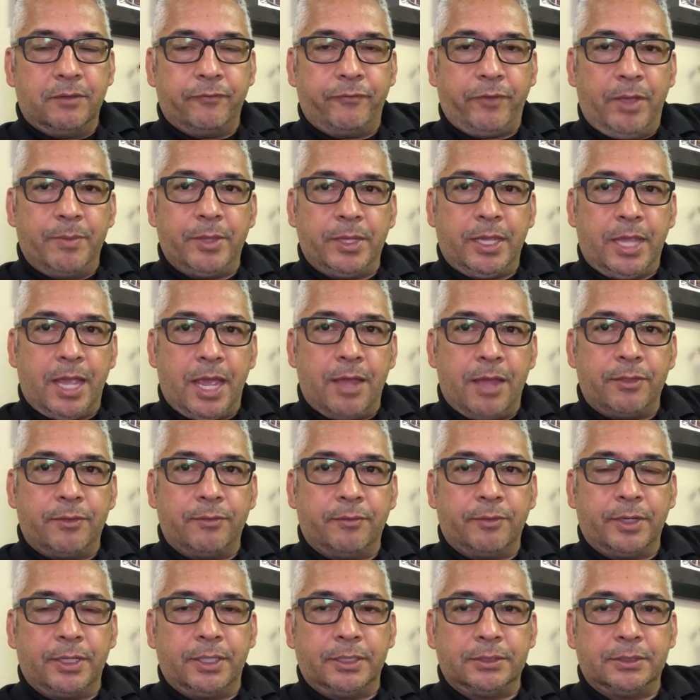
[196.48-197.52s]
family
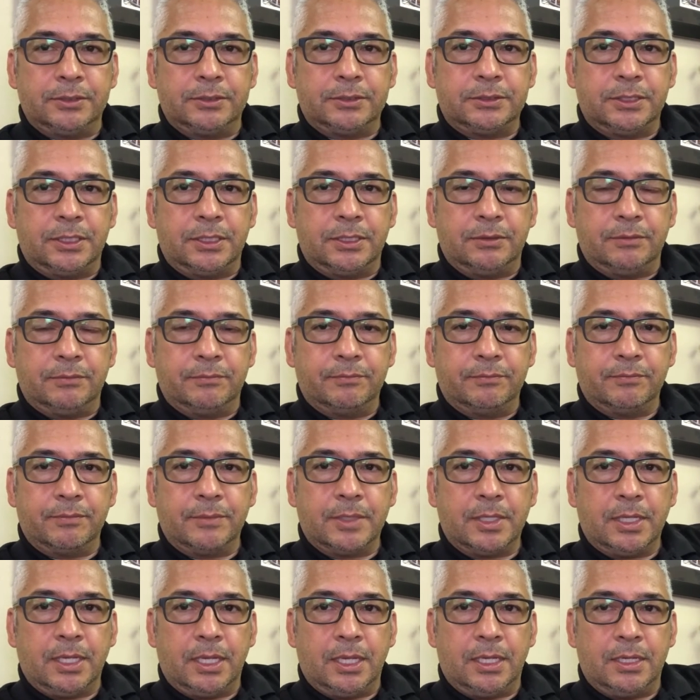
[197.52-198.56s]
gatherings, and
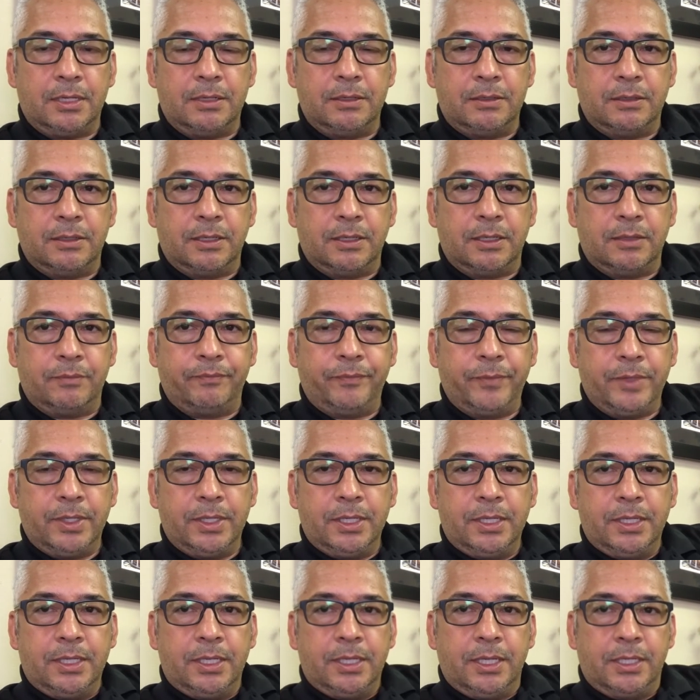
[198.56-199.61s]
and uh,
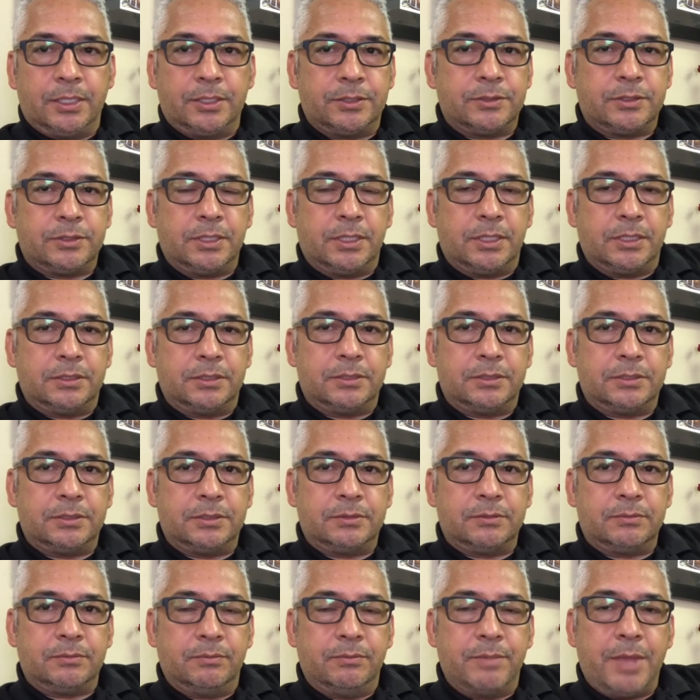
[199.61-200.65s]
it's
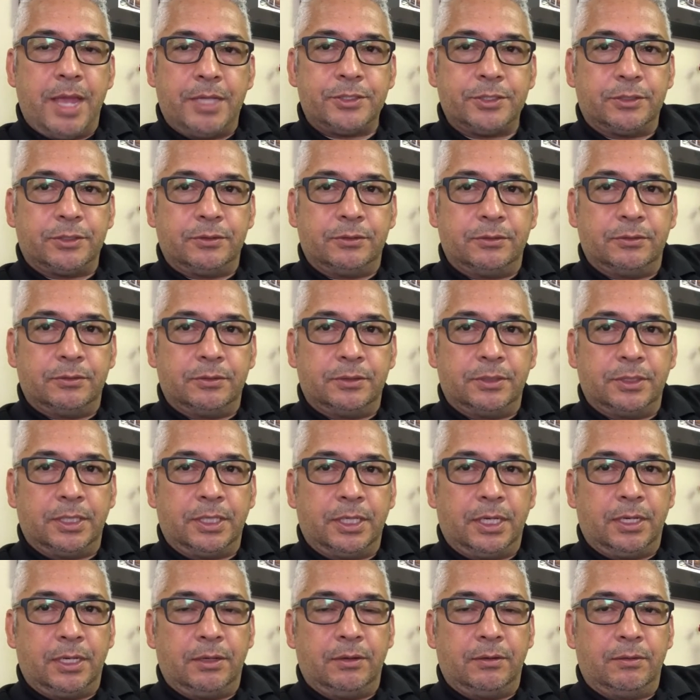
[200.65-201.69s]
it's magical
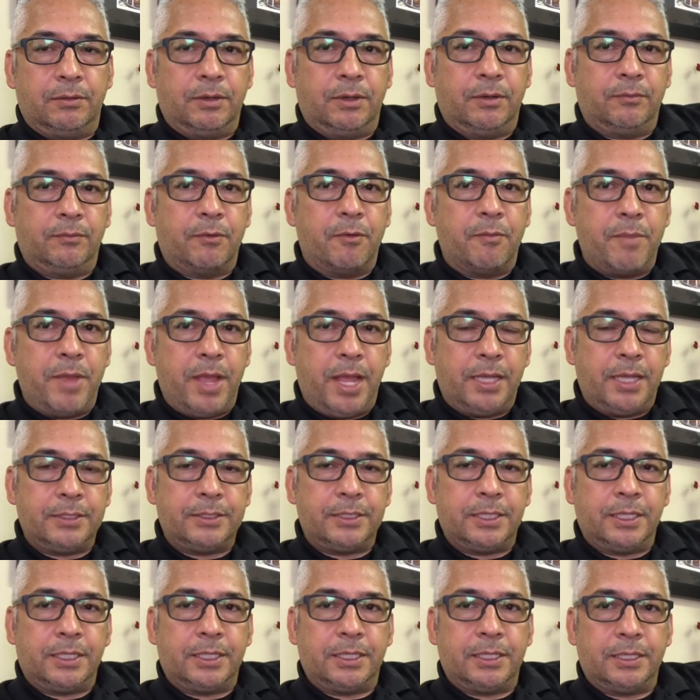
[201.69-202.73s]
and, and
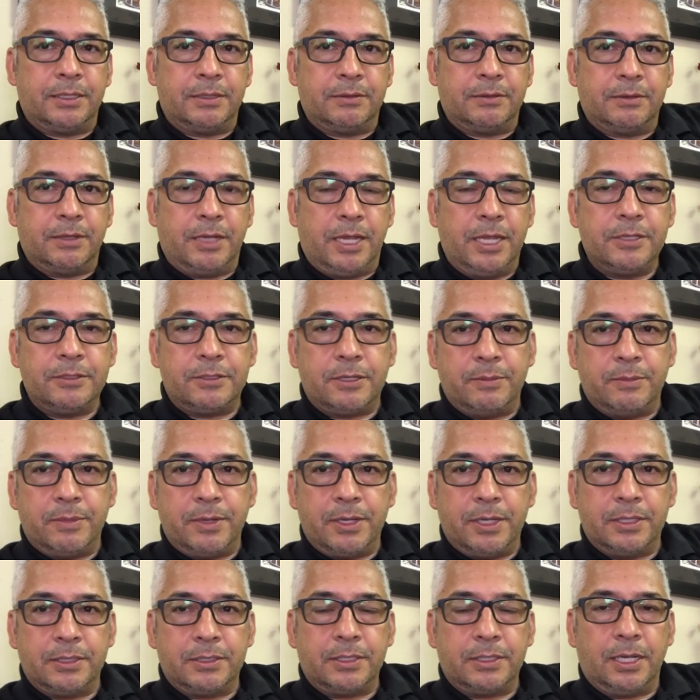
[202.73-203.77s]
romantic and
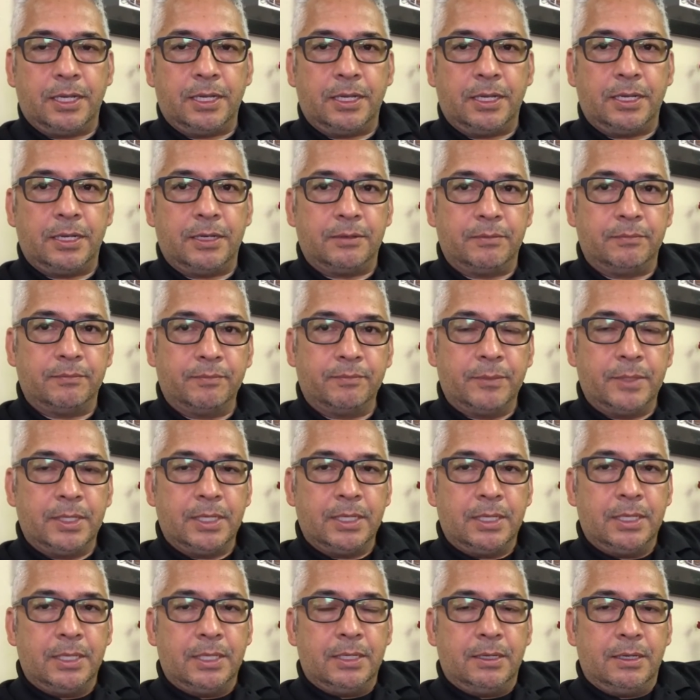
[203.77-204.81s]
intimate, and
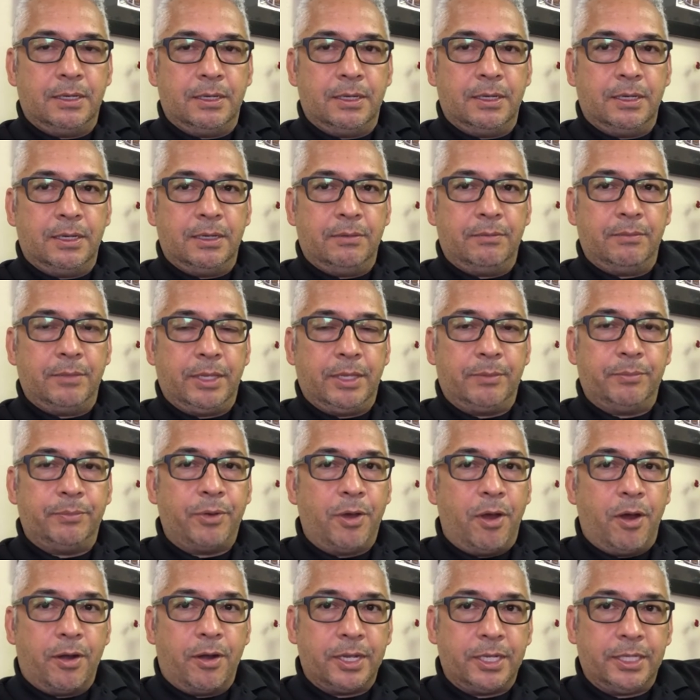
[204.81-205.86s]
um, and
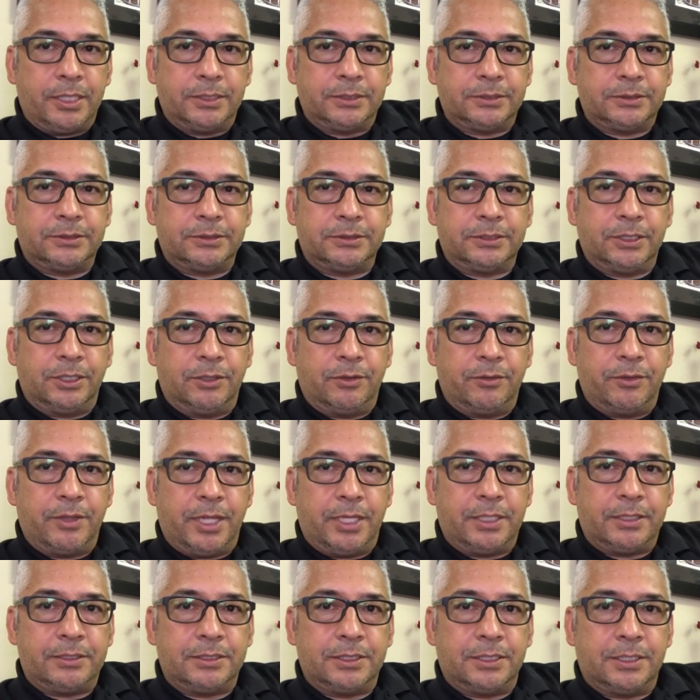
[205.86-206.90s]
parties, you know,
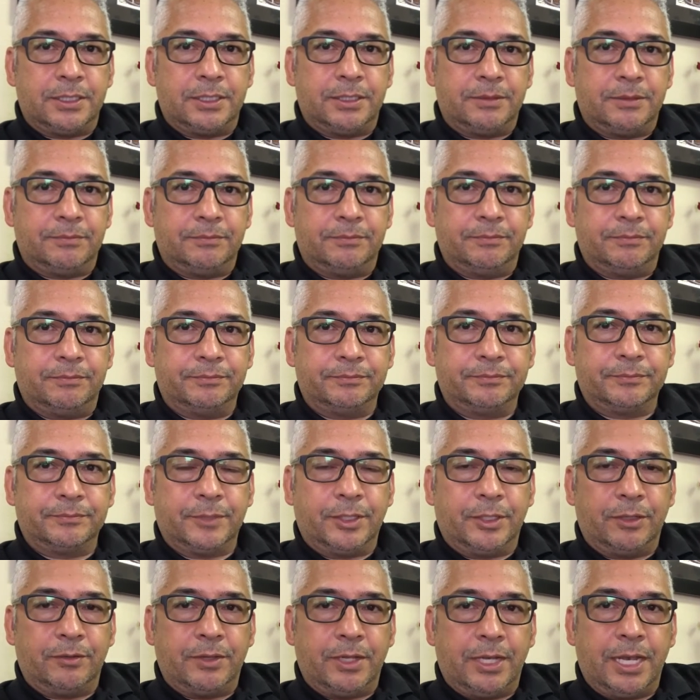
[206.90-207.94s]
that um,
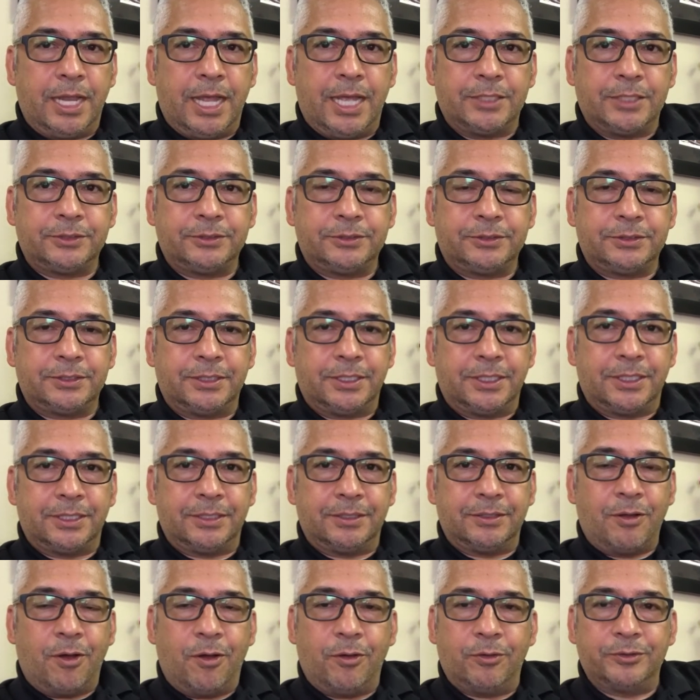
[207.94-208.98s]
you know that last
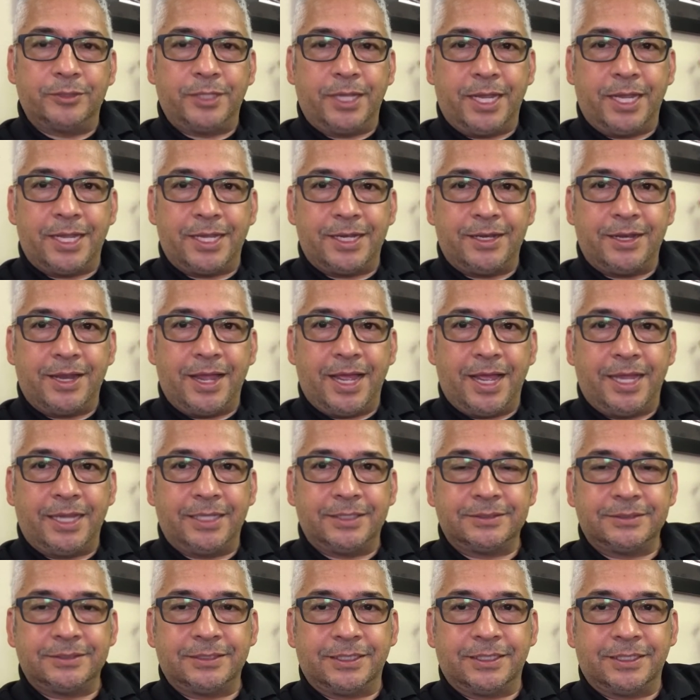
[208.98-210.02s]
uh, all day and
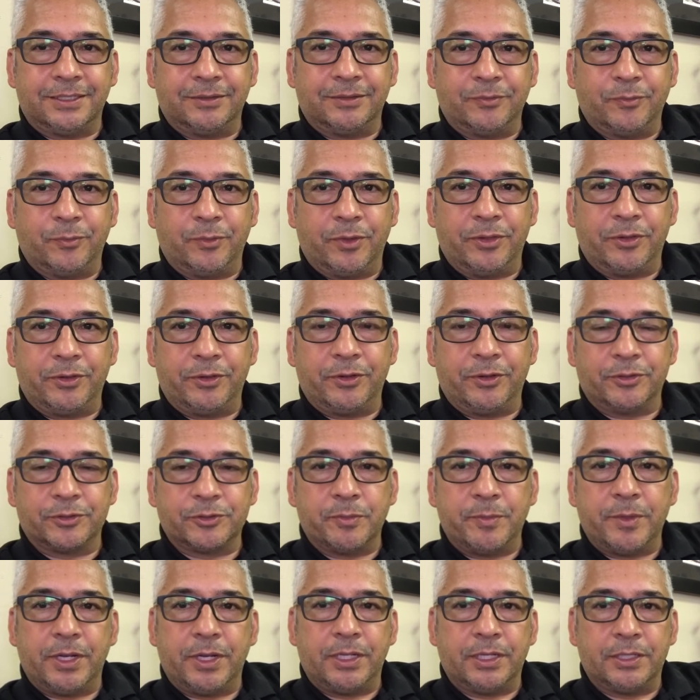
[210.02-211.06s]
night, uh, whether you're
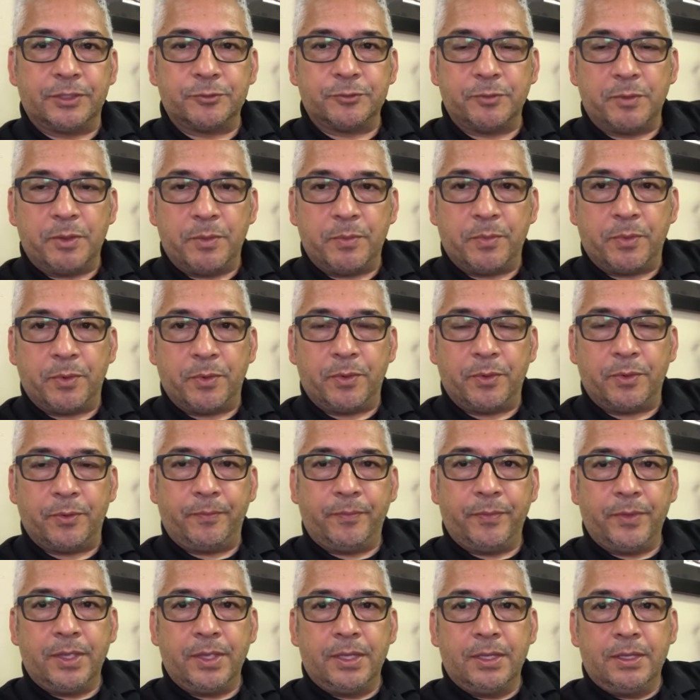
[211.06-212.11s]
swimming in the swimming pool